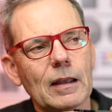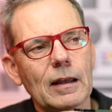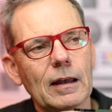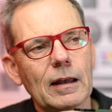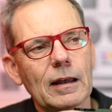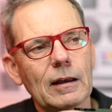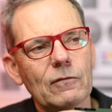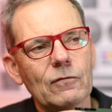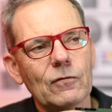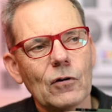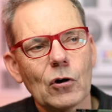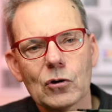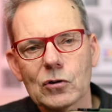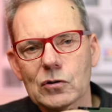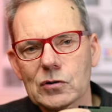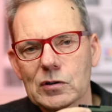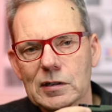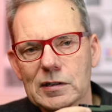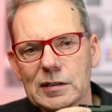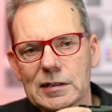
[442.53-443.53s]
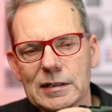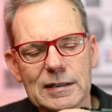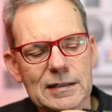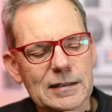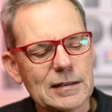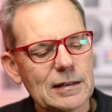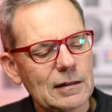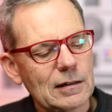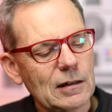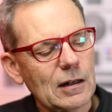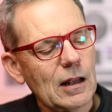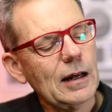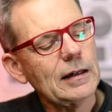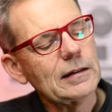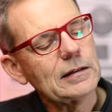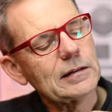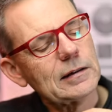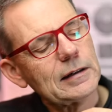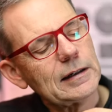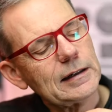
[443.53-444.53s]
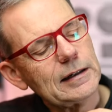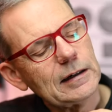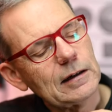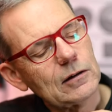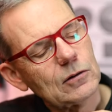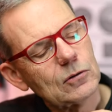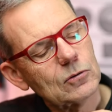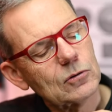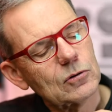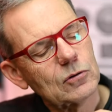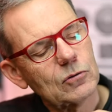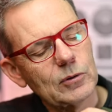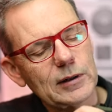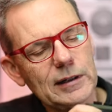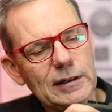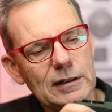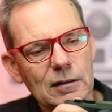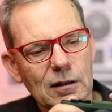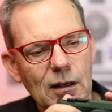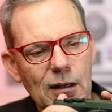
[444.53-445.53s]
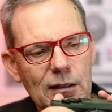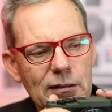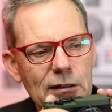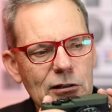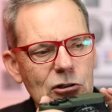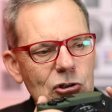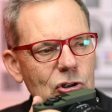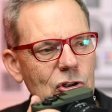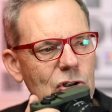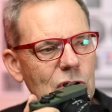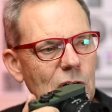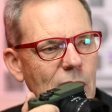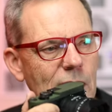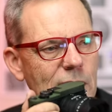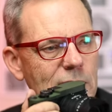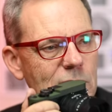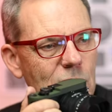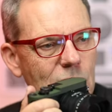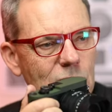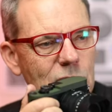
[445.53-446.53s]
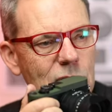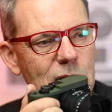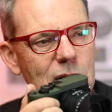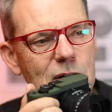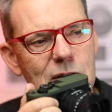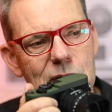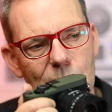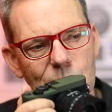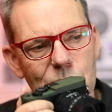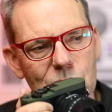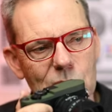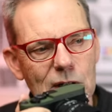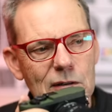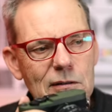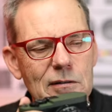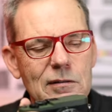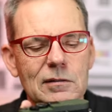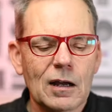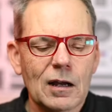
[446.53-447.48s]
Uh, focus assist light here, a little green light that shines onto the subject.